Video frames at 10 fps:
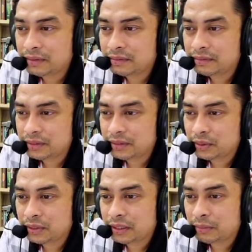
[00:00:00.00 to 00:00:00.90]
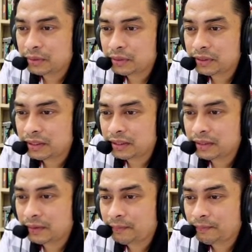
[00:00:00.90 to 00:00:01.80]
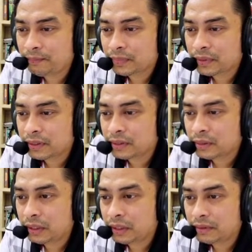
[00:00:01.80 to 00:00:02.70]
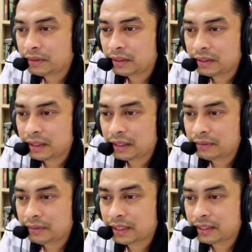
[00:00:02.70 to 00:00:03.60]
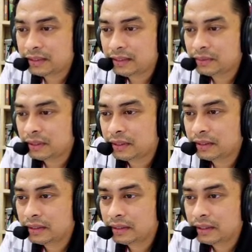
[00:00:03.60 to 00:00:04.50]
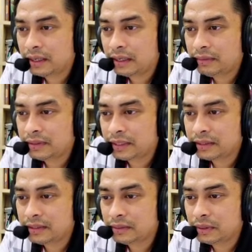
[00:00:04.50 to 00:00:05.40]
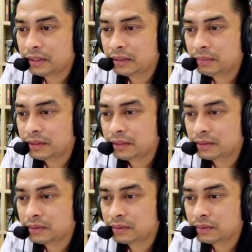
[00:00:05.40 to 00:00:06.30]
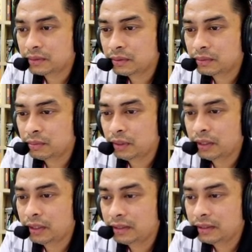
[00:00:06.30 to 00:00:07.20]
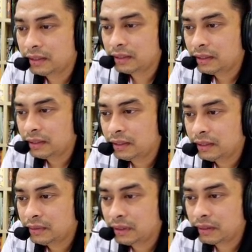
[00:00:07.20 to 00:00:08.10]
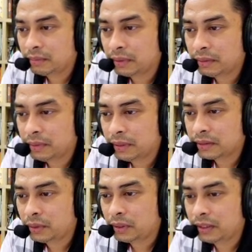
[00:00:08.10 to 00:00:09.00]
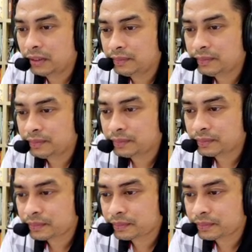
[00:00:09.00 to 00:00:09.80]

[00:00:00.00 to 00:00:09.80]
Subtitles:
I will show the demonstration. So we have I resize this one, make it smaller. So I make it smaller.